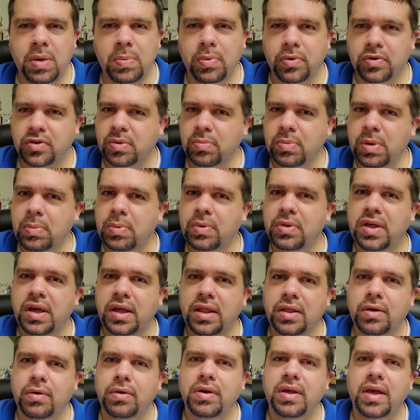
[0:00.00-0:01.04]
some people think
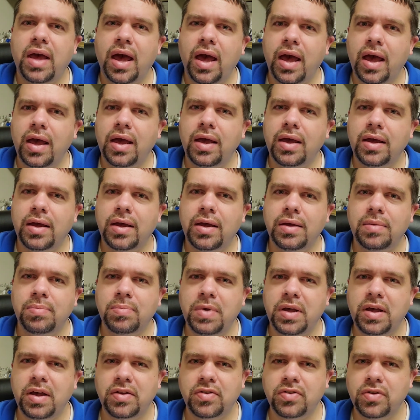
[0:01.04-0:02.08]
they're gay
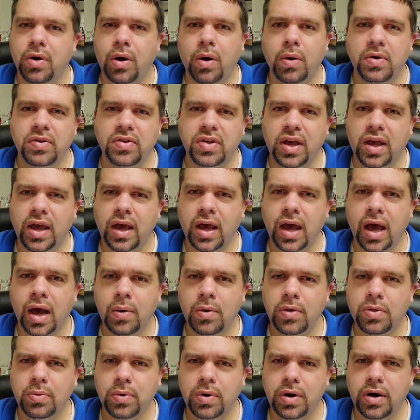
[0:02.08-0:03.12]
because they're always hanging out
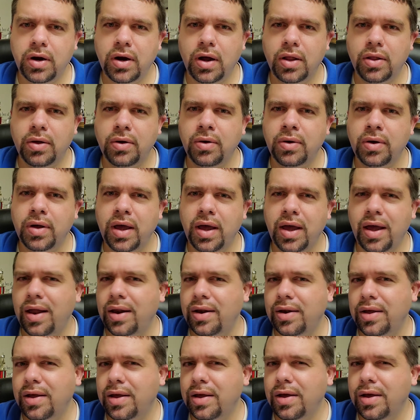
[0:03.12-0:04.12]
with one another, and